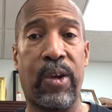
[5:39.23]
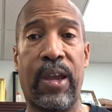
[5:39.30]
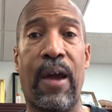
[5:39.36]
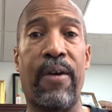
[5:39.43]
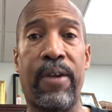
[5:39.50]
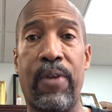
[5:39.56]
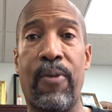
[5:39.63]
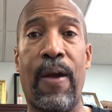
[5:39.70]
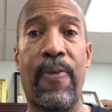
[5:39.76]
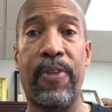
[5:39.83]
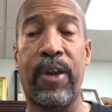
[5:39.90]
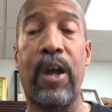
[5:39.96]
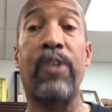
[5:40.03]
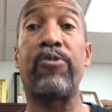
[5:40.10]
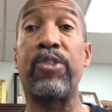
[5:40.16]
or county around
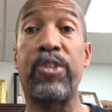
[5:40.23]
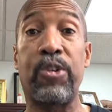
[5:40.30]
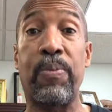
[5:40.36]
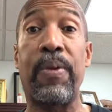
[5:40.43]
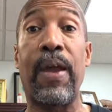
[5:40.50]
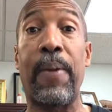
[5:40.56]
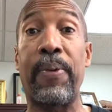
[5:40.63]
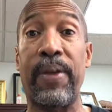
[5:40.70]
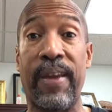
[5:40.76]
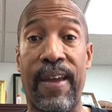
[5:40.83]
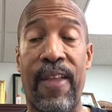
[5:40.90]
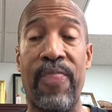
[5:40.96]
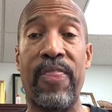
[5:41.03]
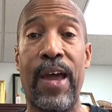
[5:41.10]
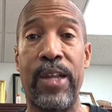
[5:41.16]
the country should be able to
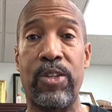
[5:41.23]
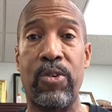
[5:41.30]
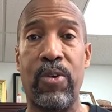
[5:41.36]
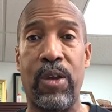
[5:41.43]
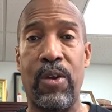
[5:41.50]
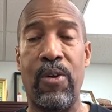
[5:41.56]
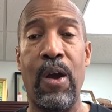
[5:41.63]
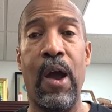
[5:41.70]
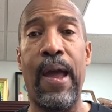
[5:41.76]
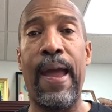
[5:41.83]
get that to you.